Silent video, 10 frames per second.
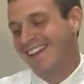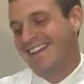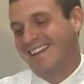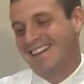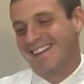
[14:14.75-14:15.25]

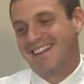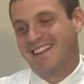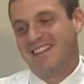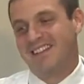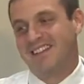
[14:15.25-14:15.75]

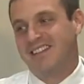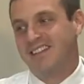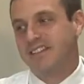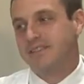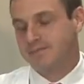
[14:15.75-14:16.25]

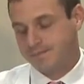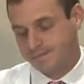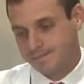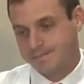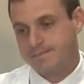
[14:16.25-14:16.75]

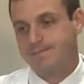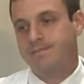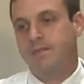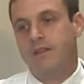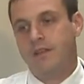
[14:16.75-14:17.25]

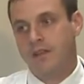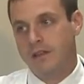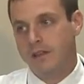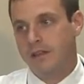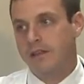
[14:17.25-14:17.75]

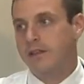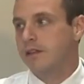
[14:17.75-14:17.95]
This person isn't speaking.